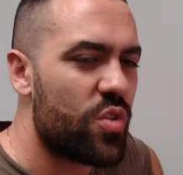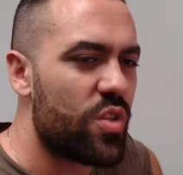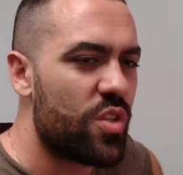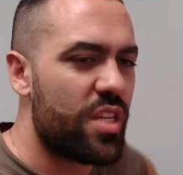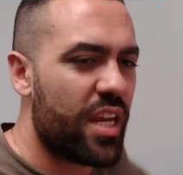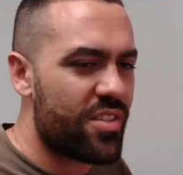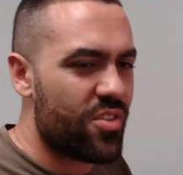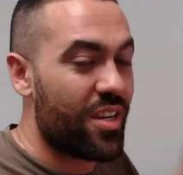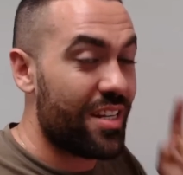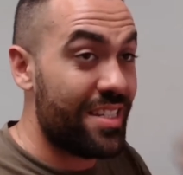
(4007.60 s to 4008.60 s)
The Second
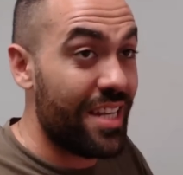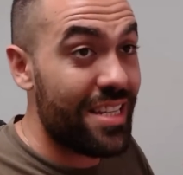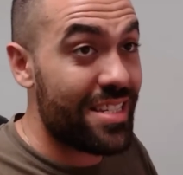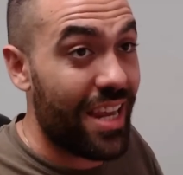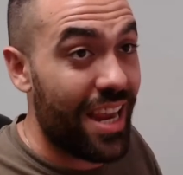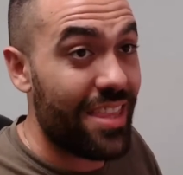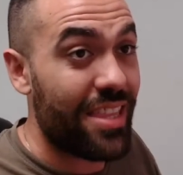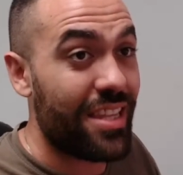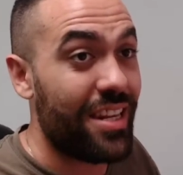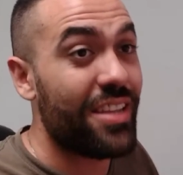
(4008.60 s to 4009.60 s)
Circuit did say
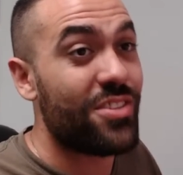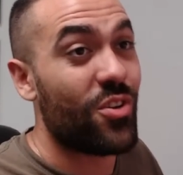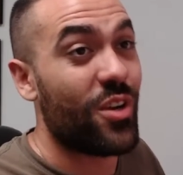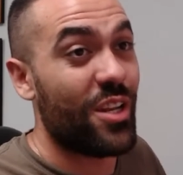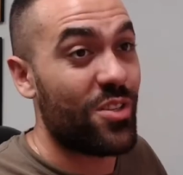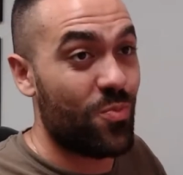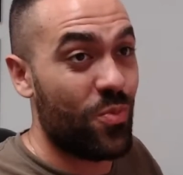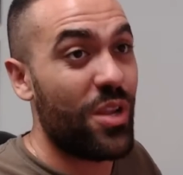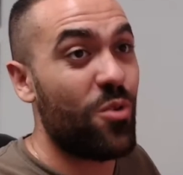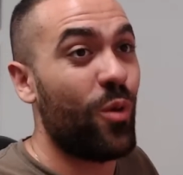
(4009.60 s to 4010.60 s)
that the Ninth Circuit is
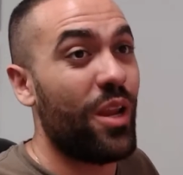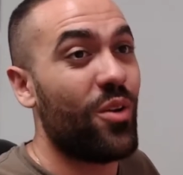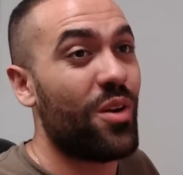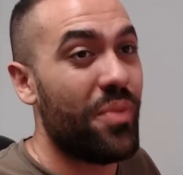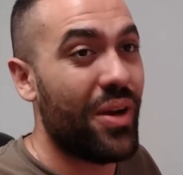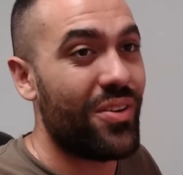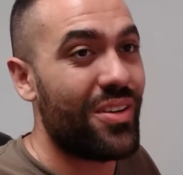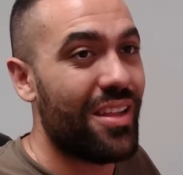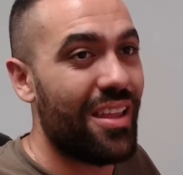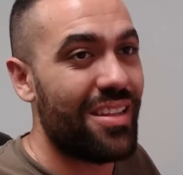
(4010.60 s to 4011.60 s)
pretty weird about
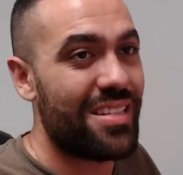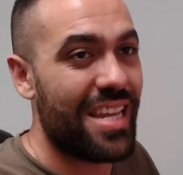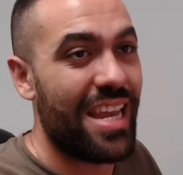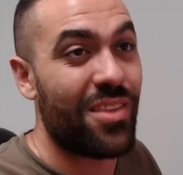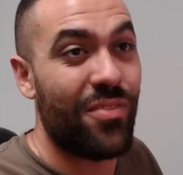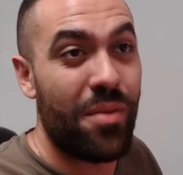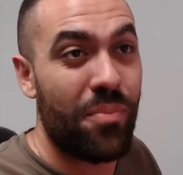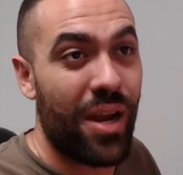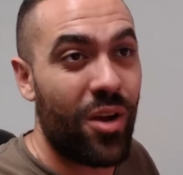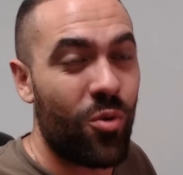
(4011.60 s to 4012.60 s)
saying the
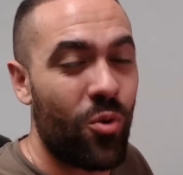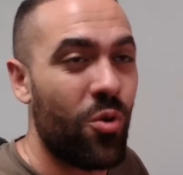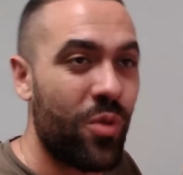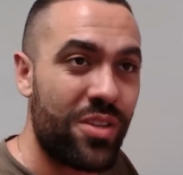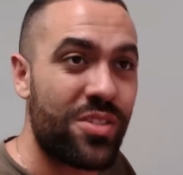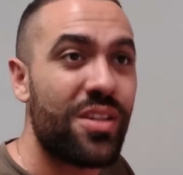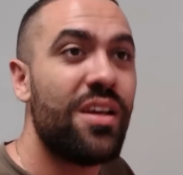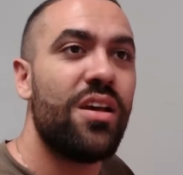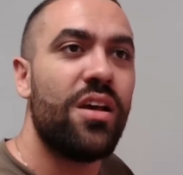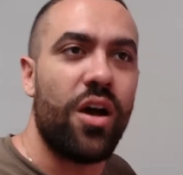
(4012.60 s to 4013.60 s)
vampire rule, which,
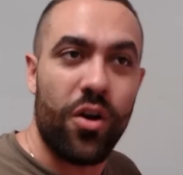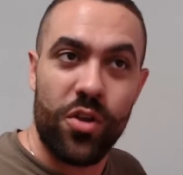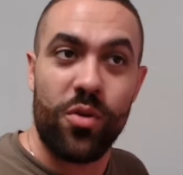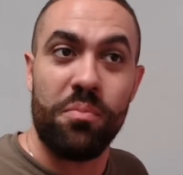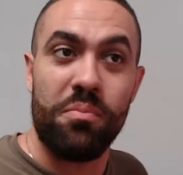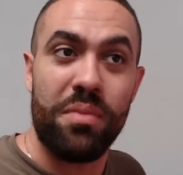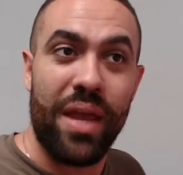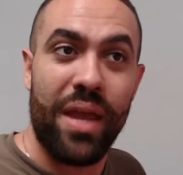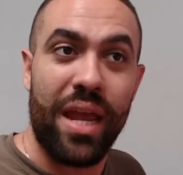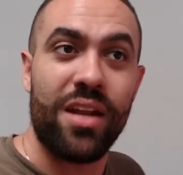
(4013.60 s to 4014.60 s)
you can be
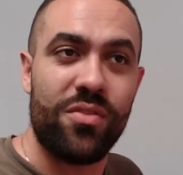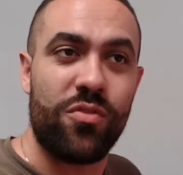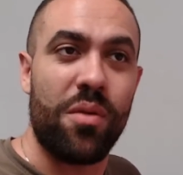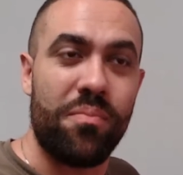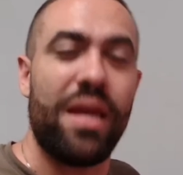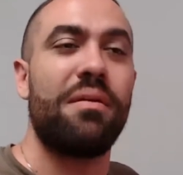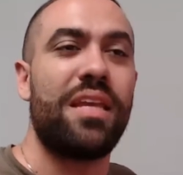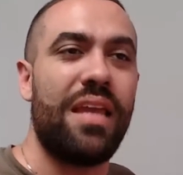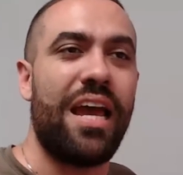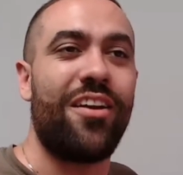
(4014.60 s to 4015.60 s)
banned from
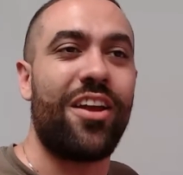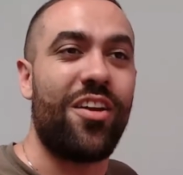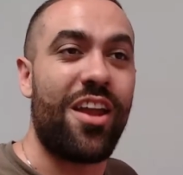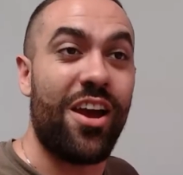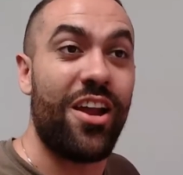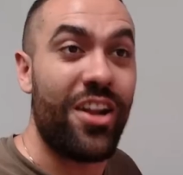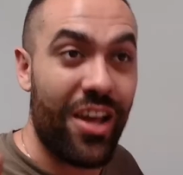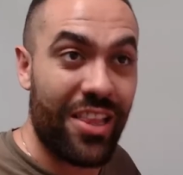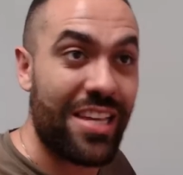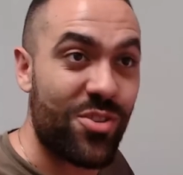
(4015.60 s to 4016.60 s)
carrying a gun
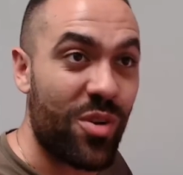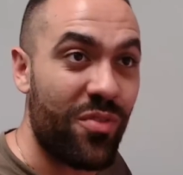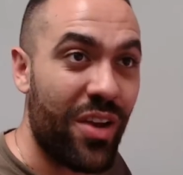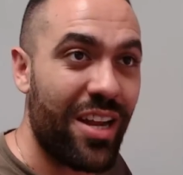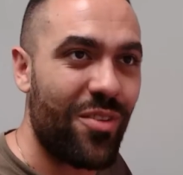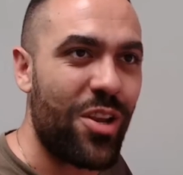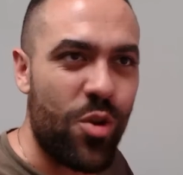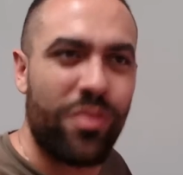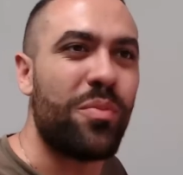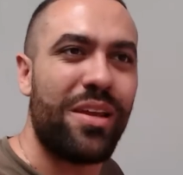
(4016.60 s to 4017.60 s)
unless you're invited, right?
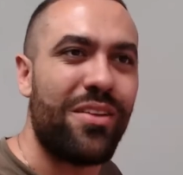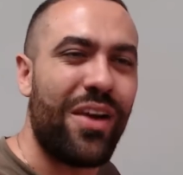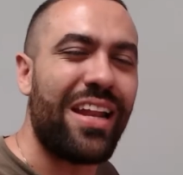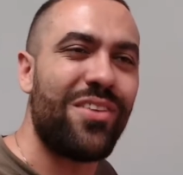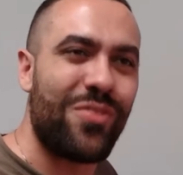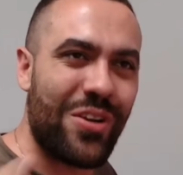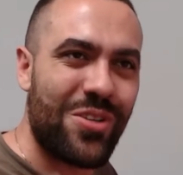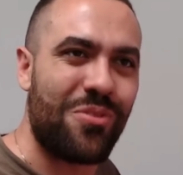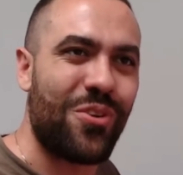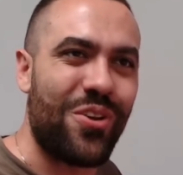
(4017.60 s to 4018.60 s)
You have to be invited
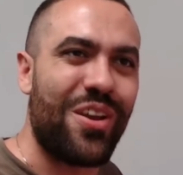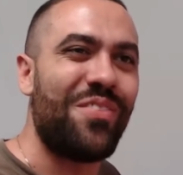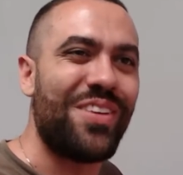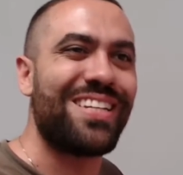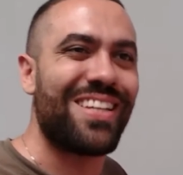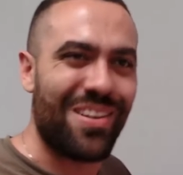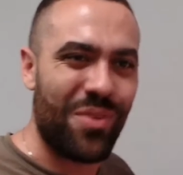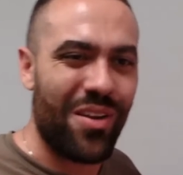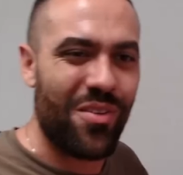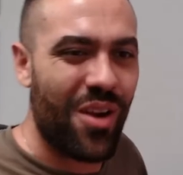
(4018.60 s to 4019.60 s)
first before you come into like
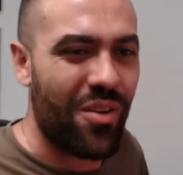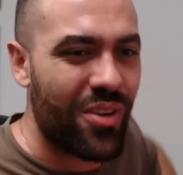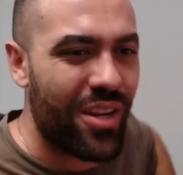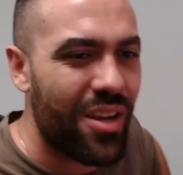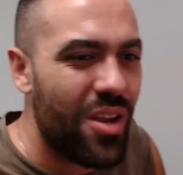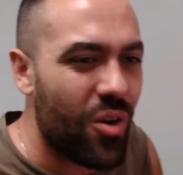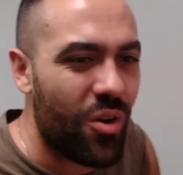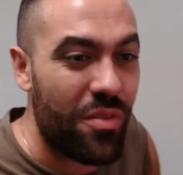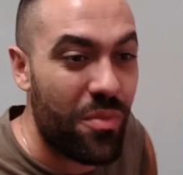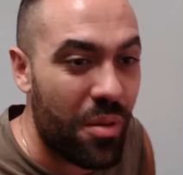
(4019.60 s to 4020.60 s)
private property
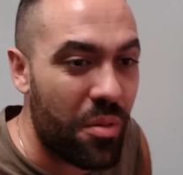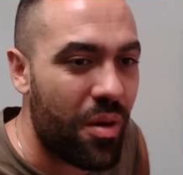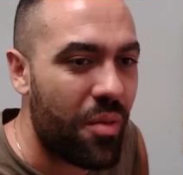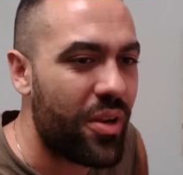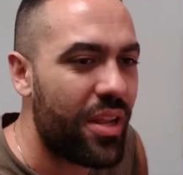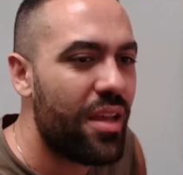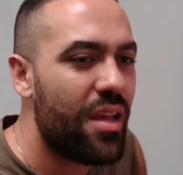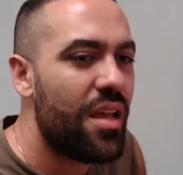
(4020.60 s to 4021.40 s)
or even public property.